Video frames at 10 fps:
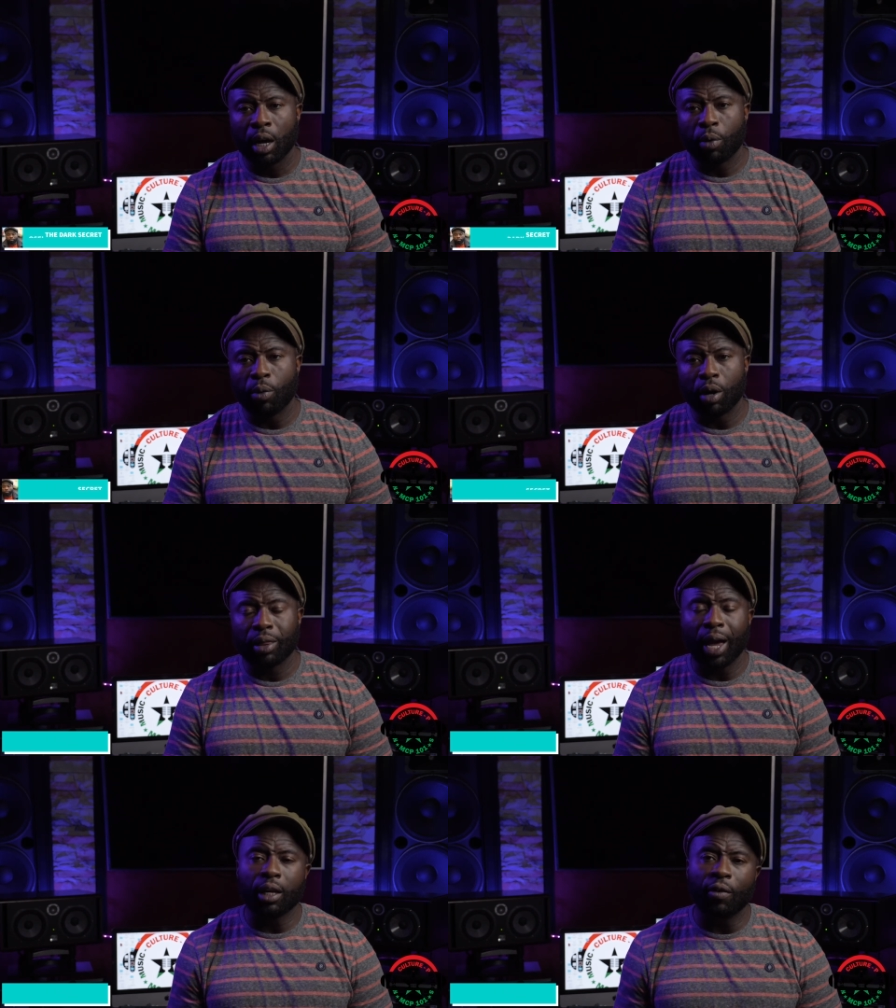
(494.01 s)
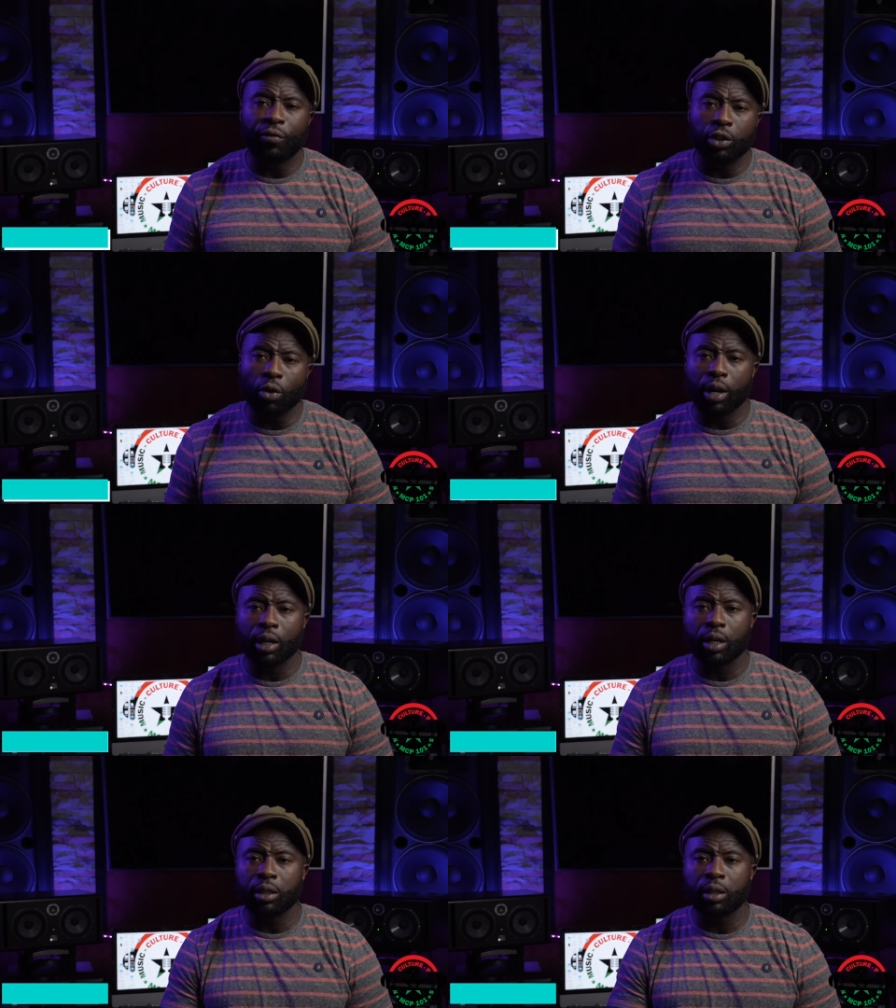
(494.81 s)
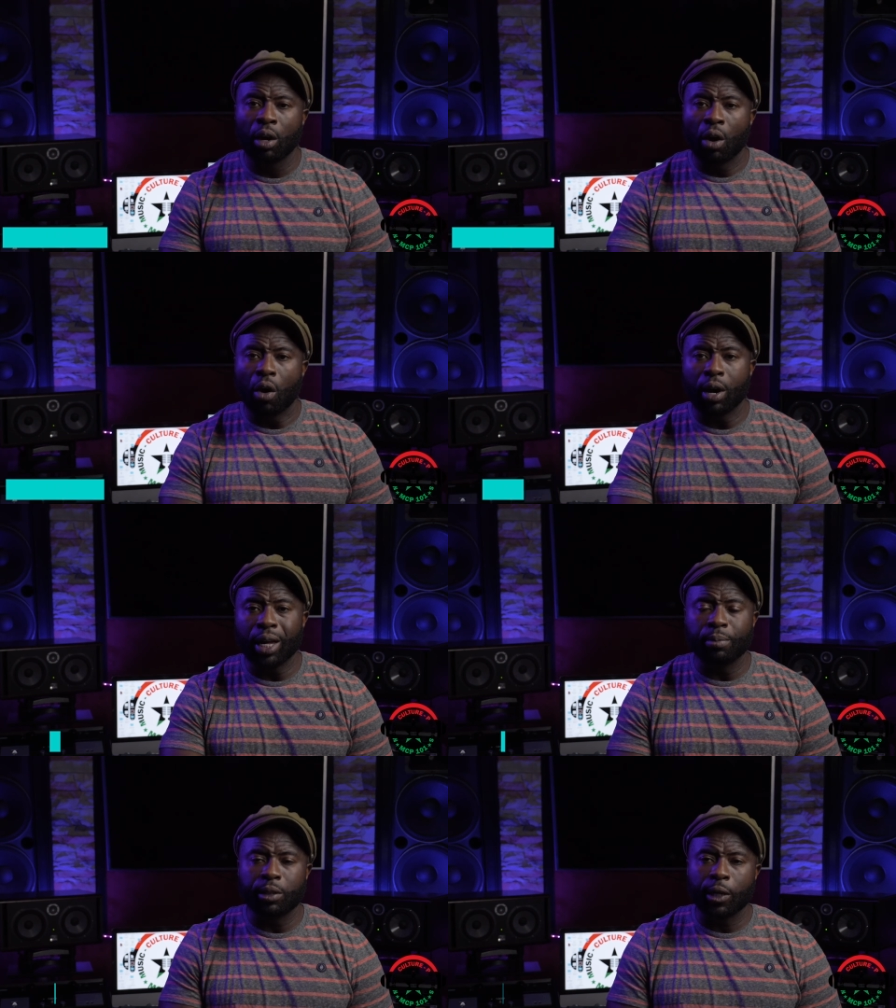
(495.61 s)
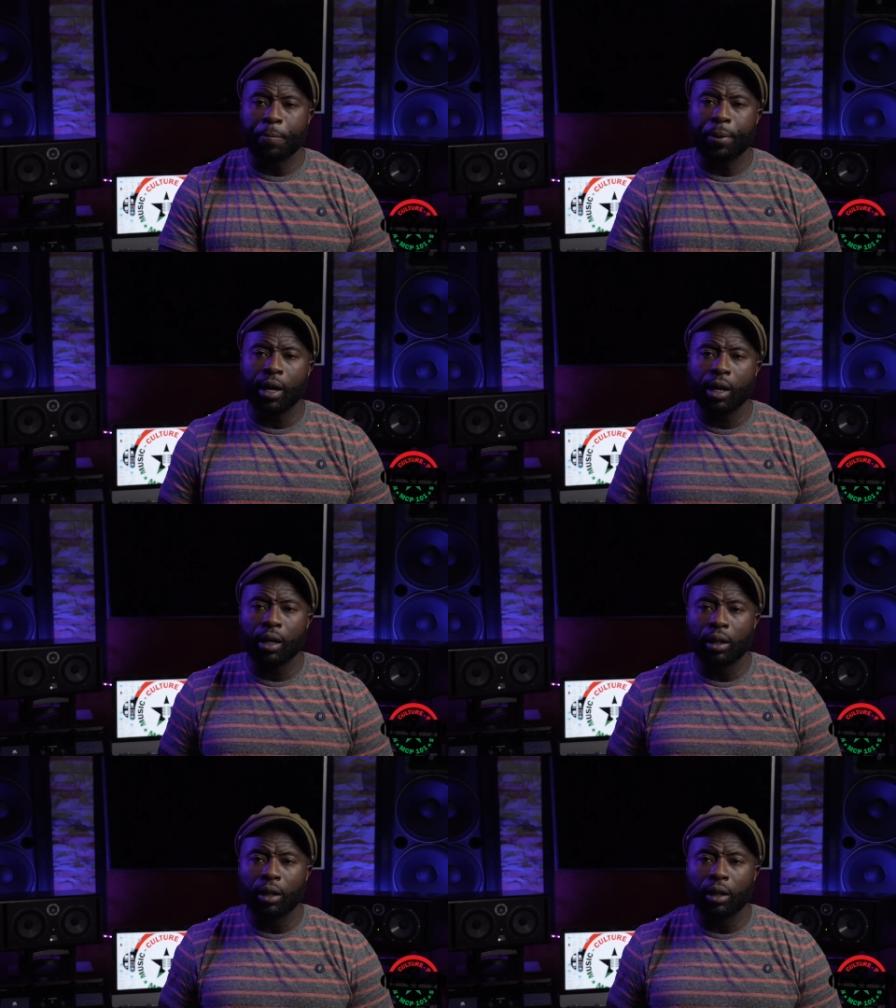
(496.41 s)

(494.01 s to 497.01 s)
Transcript: We want to thank you for joining us on MCP